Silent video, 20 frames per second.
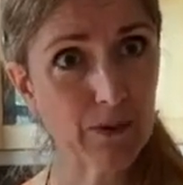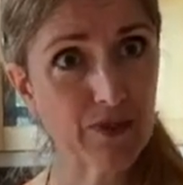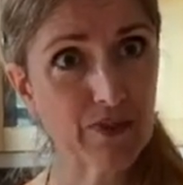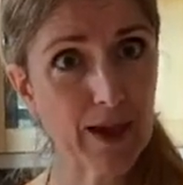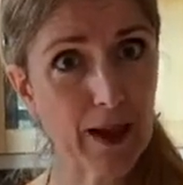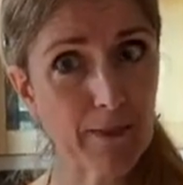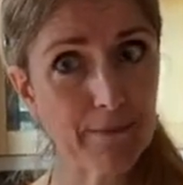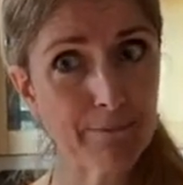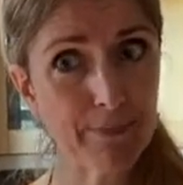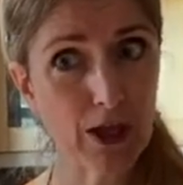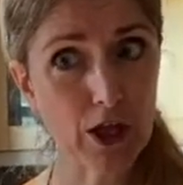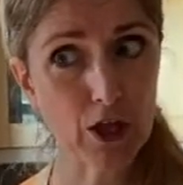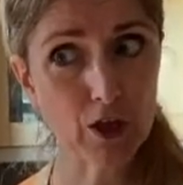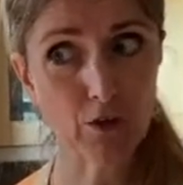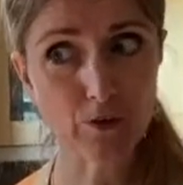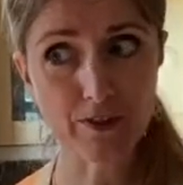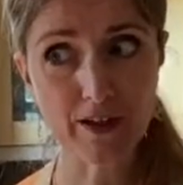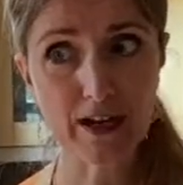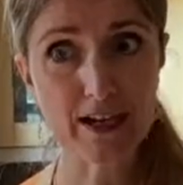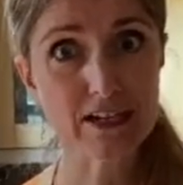that bone
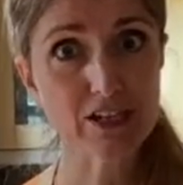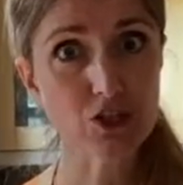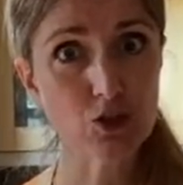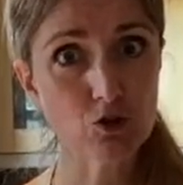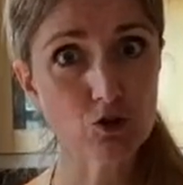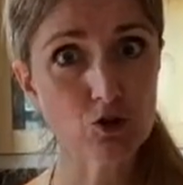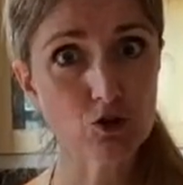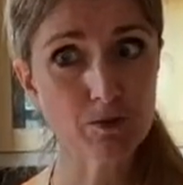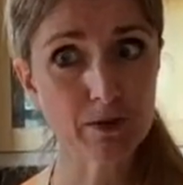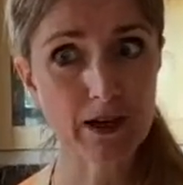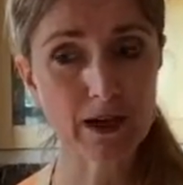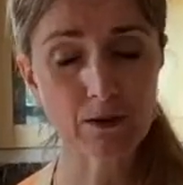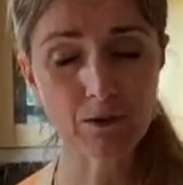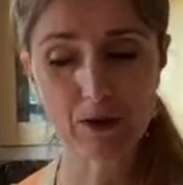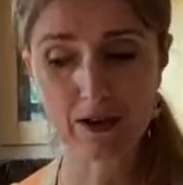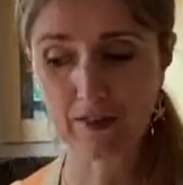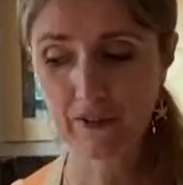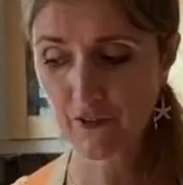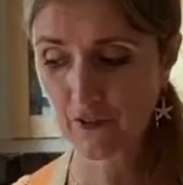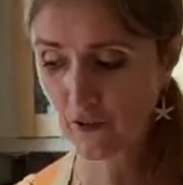that I told you about in one
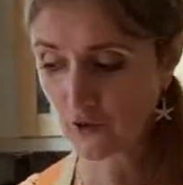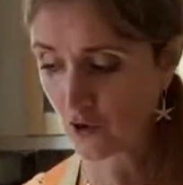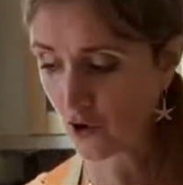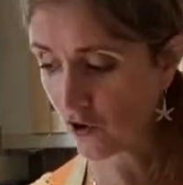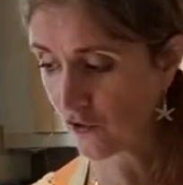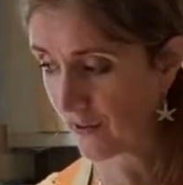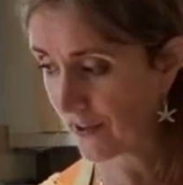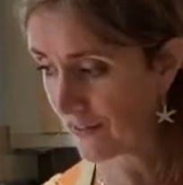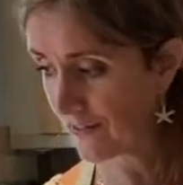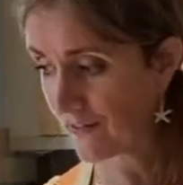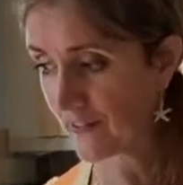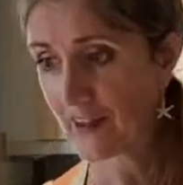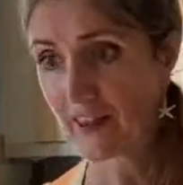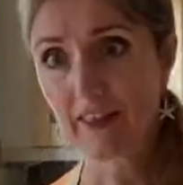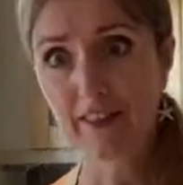of the stories,